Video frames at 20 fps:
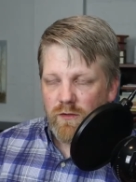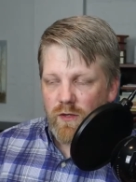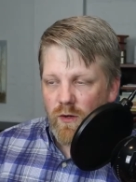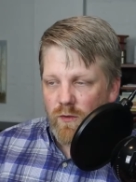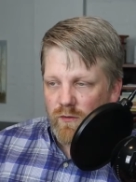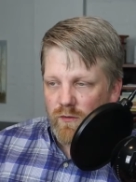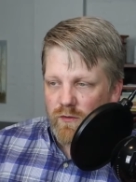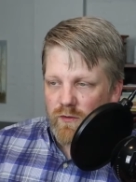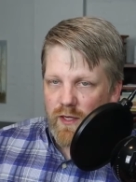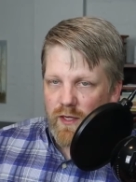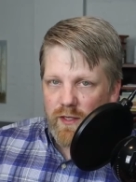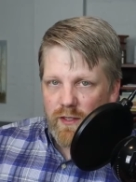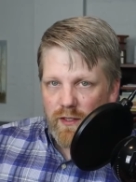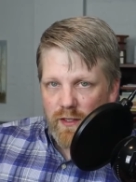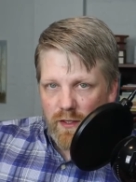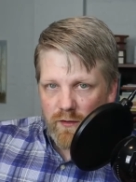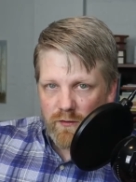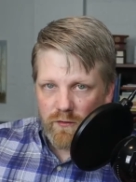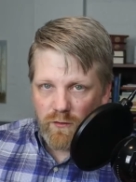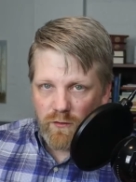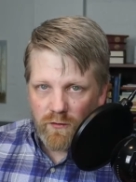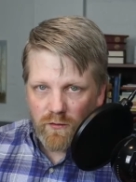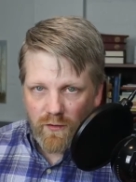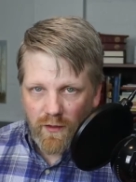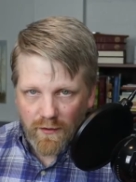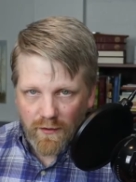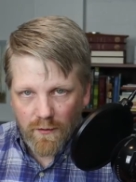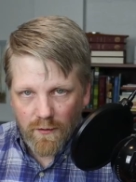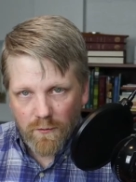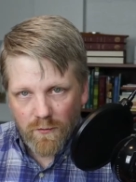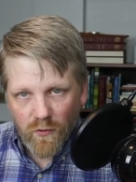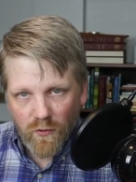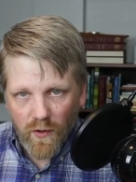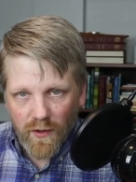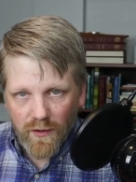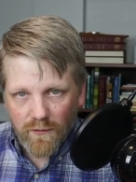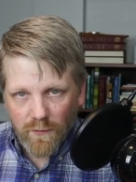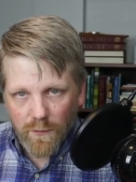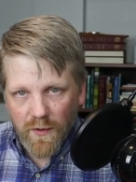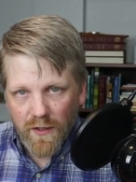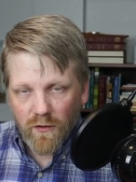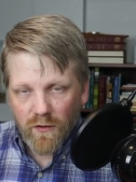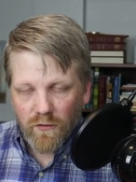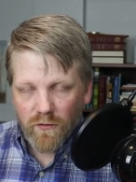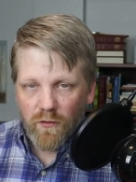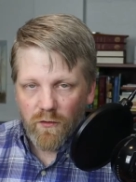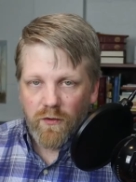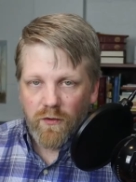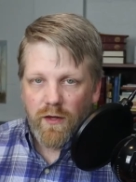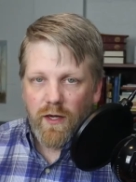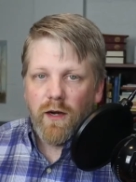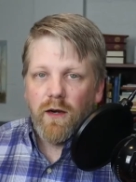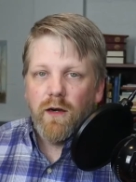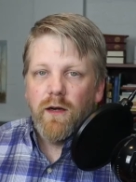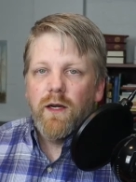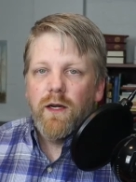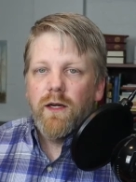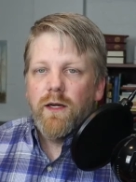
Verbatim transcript: Don't say Jesus like the Greek speakers over there.